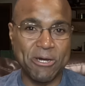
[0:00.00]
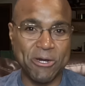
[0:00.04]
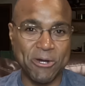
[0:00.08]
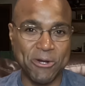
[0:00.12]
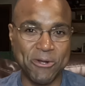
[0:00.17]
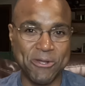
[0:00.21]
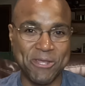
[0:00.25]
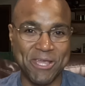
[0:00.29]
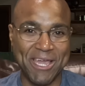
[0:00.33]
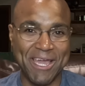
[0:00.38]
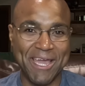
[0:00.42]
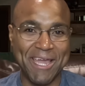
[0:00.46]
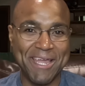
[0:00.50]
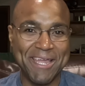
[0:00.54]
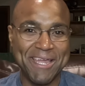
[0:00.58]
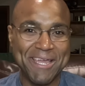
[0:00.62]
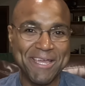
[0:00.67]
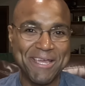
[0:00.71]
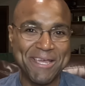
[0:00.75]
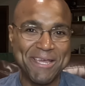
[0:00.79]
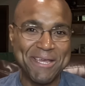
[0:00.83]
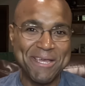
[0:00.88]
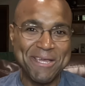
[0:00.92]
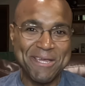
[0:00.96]

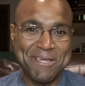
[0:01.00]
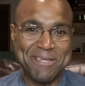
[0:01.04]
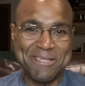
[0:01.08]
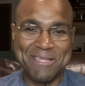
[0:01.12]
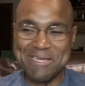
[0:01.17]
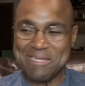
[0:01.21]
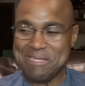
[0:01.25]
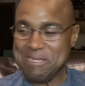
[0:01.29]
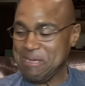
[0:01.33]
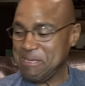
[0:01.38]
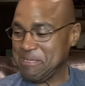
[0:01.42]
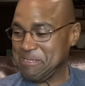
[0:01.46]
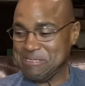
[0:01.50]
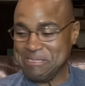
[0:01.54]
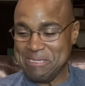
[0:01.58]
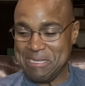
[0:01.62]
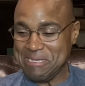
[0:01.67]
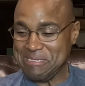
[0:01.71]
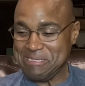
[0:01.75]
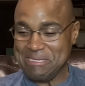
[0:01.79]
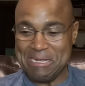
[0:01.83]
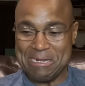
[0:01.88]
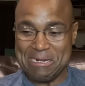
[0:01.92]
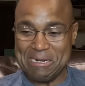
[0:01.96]
okay,
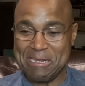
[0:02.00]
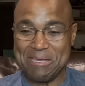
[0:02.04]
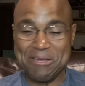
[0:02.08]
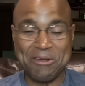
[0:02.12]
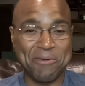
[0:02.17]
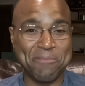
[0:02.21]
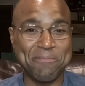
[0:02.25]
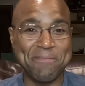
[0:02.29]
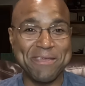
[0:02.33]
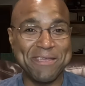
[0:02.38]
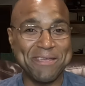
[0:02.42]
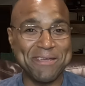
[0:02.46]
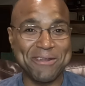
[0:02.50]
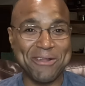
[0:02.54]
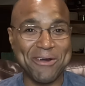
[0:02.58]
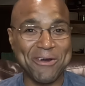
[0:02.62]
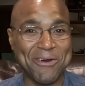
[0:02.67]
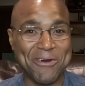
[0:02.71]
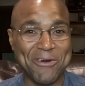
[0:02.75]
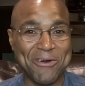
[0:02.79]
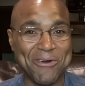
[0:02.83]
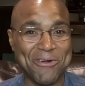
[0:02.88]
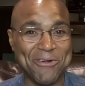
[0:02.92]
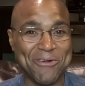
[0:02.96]
that's not going to help me at
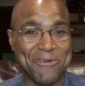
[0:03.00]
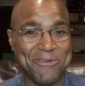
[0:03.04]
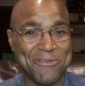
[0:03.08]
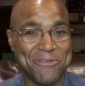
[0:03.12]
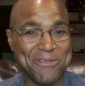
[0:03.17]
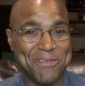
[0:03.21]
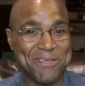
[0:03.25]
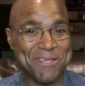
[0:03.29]
all.